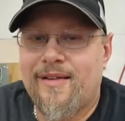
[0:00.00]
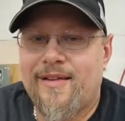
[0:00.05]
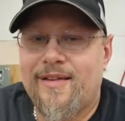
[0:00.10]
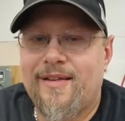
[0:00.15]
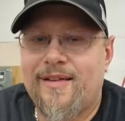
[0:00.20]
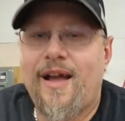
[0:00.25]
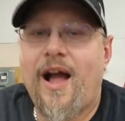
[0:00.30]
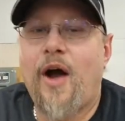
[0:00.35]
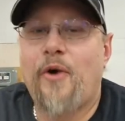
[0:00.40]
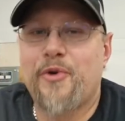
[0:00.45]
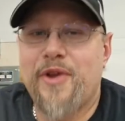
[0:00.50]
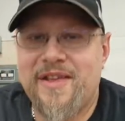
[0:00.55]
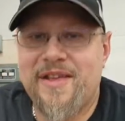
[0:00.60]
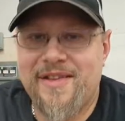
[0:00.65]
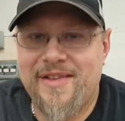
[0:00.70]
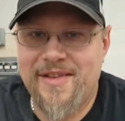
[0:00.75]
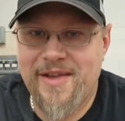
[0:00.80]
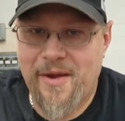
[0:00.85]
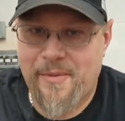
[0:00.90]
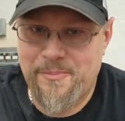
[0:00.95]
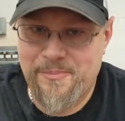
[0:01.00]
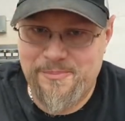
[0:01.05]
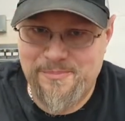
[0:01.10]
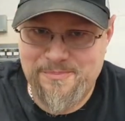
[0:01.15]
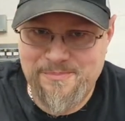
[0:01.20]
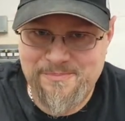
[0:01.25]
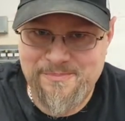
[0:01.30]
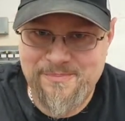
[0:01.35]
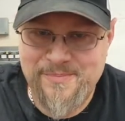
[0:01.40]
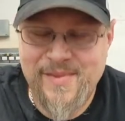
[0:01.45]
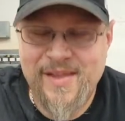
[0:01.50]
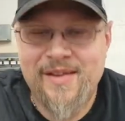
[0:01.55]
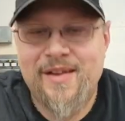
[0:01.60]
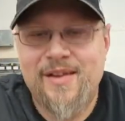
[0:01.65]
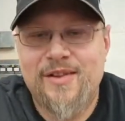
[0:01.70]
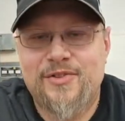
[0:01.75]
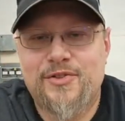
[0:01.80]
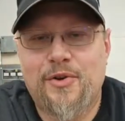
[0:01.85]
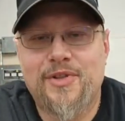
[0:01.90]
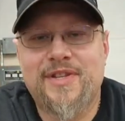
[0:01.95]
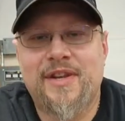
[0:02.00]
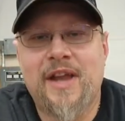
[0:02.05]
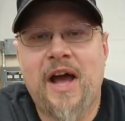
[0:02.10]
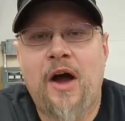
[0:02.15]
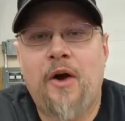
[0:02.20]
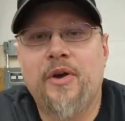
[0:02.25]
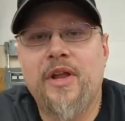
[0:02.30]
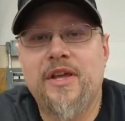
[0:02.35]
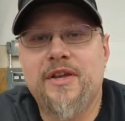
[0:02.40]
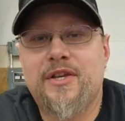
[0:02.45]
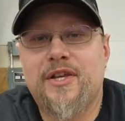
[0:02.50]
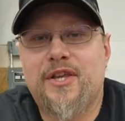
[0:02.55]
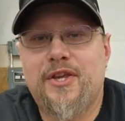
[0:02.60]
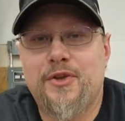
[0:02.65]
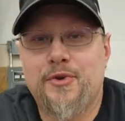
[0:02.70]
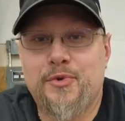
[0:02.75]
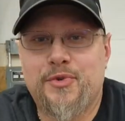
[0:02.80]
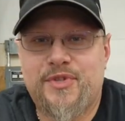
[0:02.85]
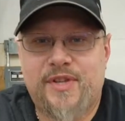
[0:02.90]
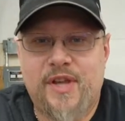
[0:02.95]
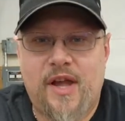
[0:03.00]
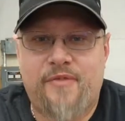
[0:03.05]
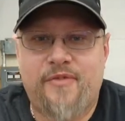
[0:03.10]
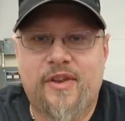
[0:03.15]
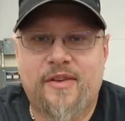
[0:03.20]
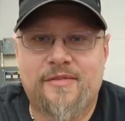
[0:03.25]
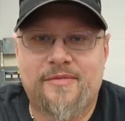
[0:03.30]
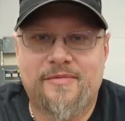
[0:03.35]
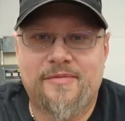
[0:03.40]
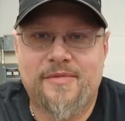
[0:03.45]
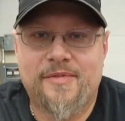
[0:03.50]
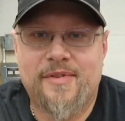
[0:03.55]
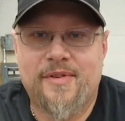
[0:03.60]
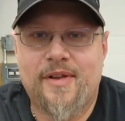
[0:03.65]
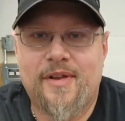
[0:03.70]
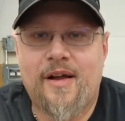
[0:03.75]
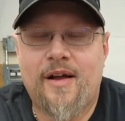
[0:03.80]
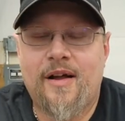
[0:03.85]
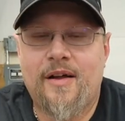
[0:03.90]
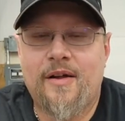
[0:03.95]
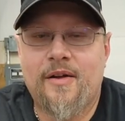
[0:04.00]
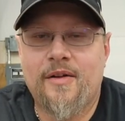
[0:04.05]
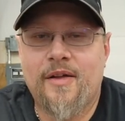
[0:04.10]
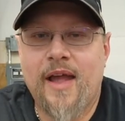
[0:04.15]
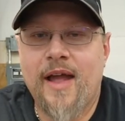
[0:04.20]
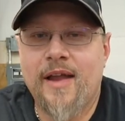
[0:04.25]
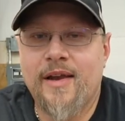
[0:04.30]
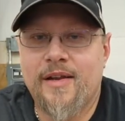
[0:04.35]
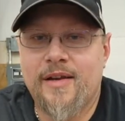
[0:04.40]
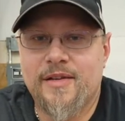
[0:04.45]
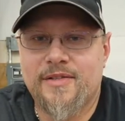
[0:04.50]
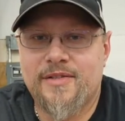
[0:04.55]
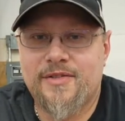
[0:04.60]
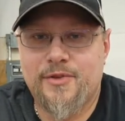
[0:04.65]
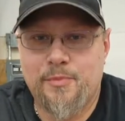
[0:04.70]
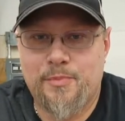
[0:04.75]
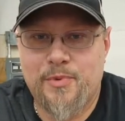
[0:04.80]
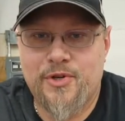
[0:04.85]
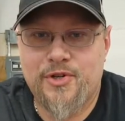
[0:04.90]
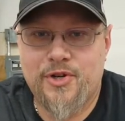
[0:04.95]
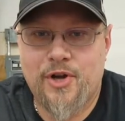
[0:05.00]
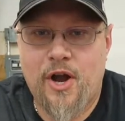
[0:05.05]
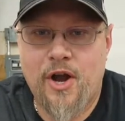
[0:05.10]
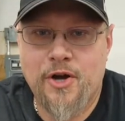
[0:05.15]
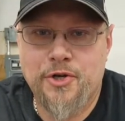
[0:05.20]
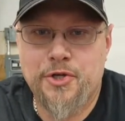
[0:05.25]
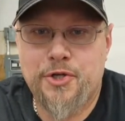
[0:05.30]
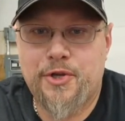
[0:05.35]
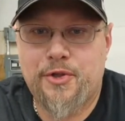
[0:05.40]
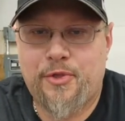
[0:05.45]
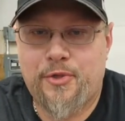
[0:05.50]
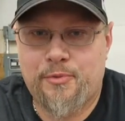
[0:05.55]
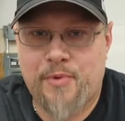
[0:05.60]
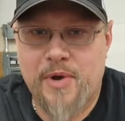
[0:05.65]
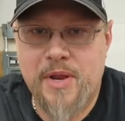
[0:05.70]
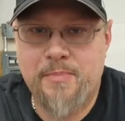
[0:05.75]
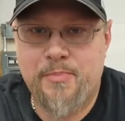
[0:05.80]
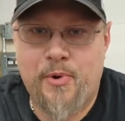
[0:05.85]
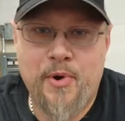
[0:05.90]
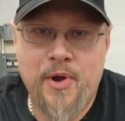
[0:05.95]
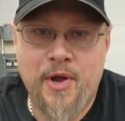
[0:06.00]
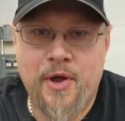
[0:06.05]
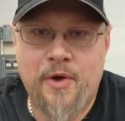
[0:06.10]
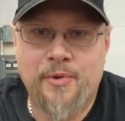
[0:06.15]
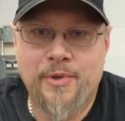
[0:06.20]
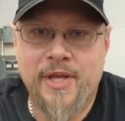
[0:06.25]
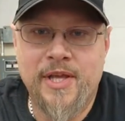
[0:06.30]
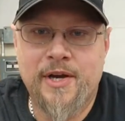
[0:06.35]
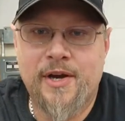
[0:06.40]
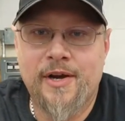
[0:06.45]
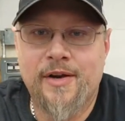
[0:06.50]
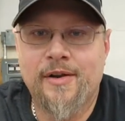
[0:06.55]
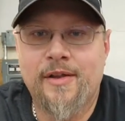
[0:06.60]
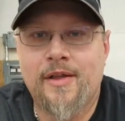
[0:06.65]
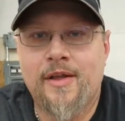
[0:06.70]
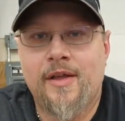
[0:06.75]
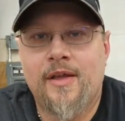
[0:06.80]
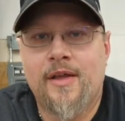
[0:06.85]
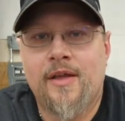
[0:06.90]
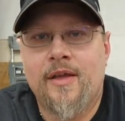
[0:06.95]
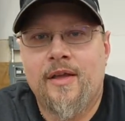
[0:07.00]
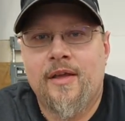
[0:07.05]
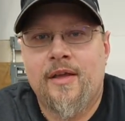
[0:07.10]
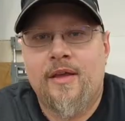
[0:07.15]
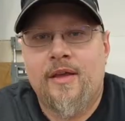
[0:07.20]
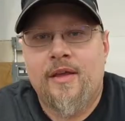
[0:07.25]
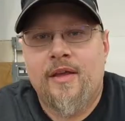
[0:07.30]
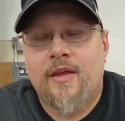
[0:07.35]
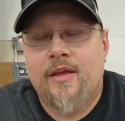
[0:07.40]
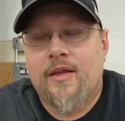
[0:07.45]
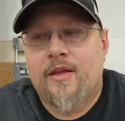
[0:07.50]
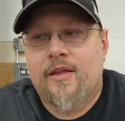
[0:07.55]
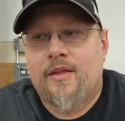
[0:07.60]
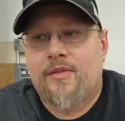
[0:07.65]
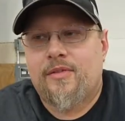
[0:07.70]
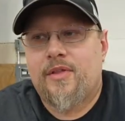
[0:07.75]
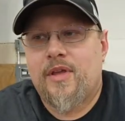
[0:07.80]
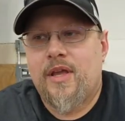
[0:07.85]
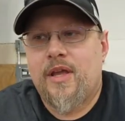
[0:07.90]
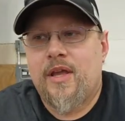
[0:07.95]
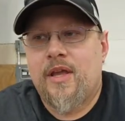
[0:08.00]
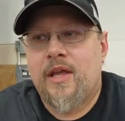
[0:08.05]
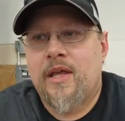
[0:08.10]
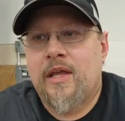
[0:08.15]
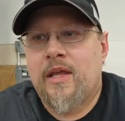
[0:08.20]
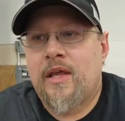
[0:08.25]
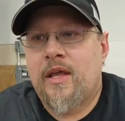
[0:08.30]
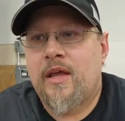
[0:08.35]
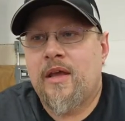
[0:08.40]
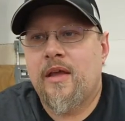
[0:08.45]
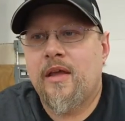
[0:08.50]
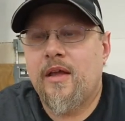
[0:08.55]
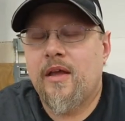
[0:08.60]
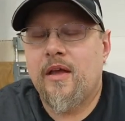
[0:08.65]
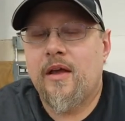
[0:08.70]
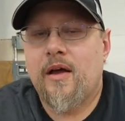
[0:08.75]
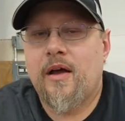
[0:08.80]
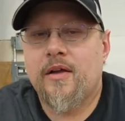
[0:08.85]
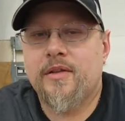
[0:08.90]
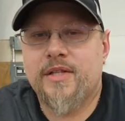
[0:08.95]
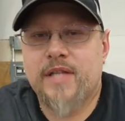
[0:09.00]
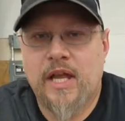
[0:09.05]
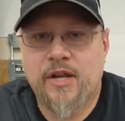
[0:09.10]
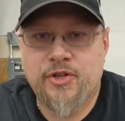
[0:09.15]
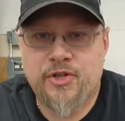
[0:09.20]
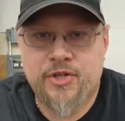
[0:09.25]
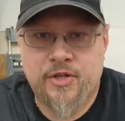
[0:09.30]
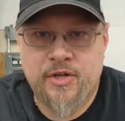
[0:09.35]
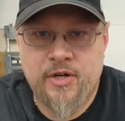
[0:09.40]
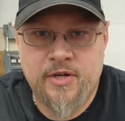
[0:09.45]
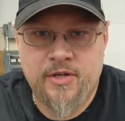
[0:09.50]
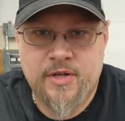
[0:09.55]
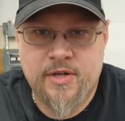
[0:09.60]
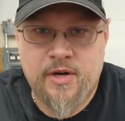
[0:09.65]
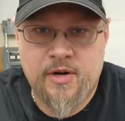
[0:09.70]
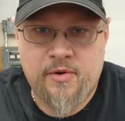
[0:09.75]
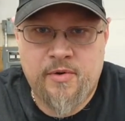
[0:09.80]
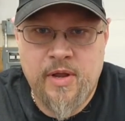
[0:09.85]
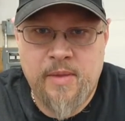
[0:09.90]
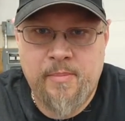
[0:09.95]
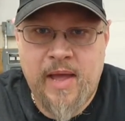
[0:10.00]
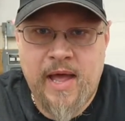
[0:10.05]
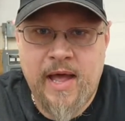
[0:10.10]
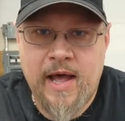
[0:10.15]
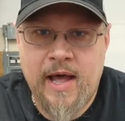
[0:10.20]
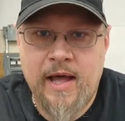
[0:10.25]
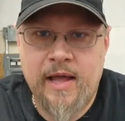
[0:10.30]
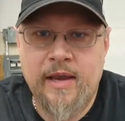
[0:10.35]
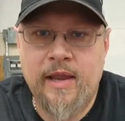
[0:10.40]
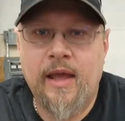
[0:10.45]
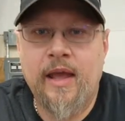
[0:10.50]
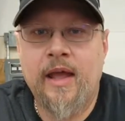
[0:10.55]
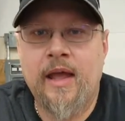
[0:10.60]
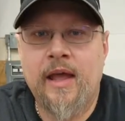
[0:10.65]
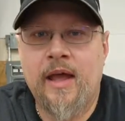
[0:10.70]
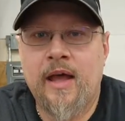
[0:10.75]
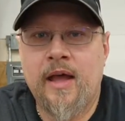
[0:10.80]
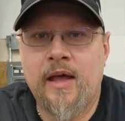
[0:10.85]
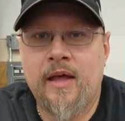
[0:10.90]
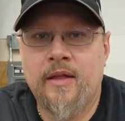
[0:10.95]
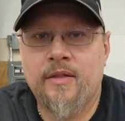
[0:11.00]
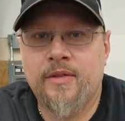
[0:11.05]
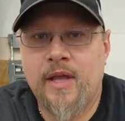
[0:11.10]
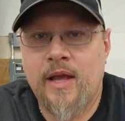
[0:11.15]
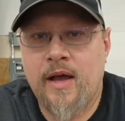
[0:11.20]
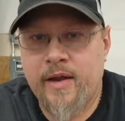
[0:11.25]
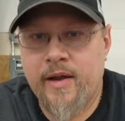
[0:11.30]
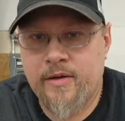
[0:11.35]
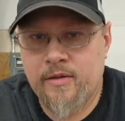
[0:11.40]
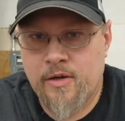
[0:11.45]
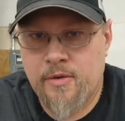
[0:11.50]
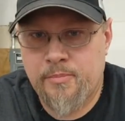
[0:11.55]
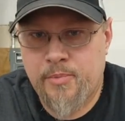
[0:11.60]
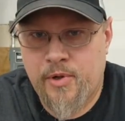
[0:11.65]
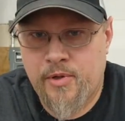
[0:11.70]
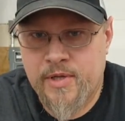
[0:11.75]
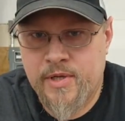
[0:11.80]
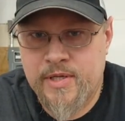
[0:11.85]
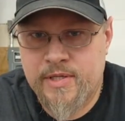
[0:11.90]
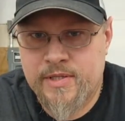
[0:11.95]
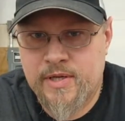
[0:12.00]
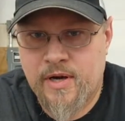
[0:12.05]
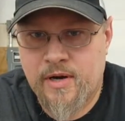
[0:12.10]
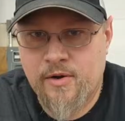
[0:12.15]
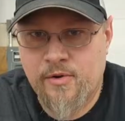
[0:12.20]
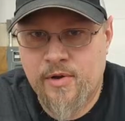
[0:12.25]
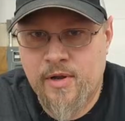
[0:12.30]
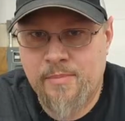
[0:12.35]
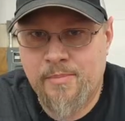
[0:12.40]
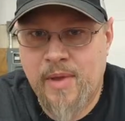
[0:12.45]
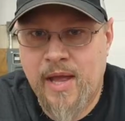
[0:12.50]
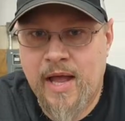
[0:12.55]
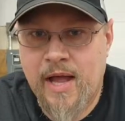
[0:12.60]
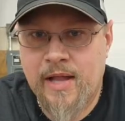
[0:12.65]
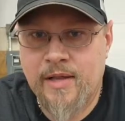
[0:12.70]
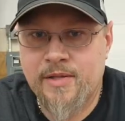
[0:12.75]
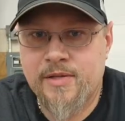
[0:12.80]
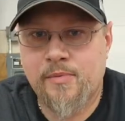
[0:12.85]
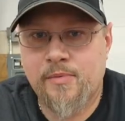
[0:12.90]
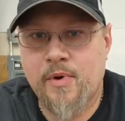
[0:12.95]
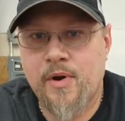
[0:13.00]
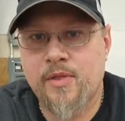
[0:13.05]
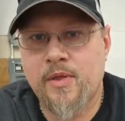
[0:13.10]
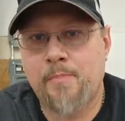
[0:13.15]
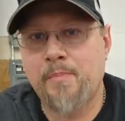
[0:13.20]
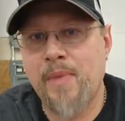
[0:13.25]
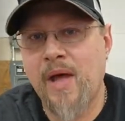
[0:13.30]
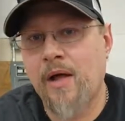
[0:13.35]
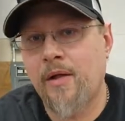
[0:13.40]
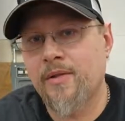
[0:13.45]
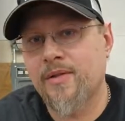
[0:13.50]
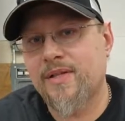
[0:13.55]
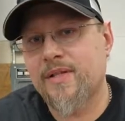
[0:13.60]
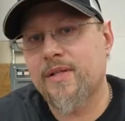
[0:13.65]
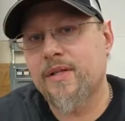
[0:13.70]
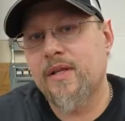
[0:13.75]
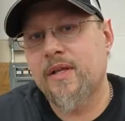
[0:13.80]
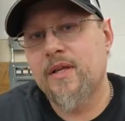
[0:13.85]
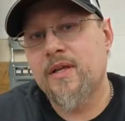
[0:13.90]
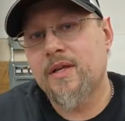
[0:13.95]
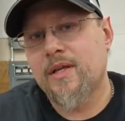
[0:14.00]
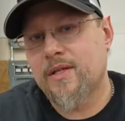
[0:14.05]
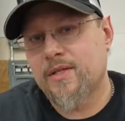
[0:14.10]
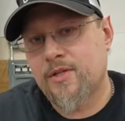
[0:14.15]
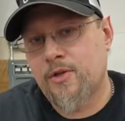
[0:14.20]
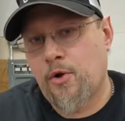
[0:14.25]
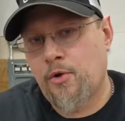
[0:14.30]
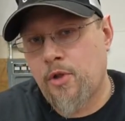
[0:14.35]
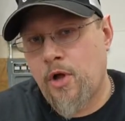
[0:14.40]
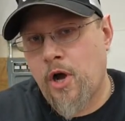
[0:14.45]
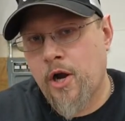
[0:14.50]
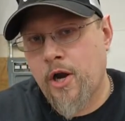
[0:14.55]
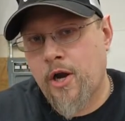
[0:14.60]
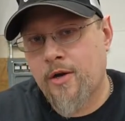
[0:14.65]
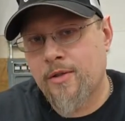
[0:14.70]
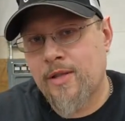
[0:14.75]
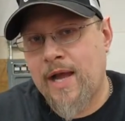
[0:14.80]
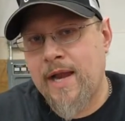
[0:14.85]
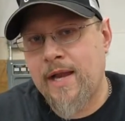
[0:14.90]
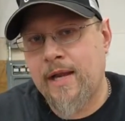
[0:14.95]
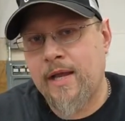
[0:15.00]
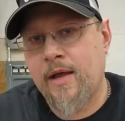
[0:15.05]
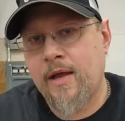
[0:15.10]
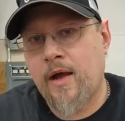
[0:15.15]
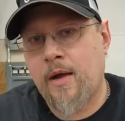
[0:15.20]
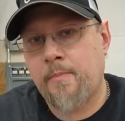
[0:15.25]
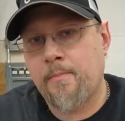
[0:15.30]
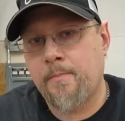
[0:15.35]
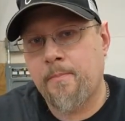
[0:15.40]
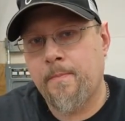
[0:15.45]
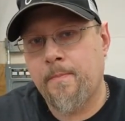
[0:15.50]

Audi, yep. So it's an Audi Q7, and it is supercharged 3.0 liter. The tensioners are going bad, and the idler pulleys are going bad to where the belt is no longer lining up.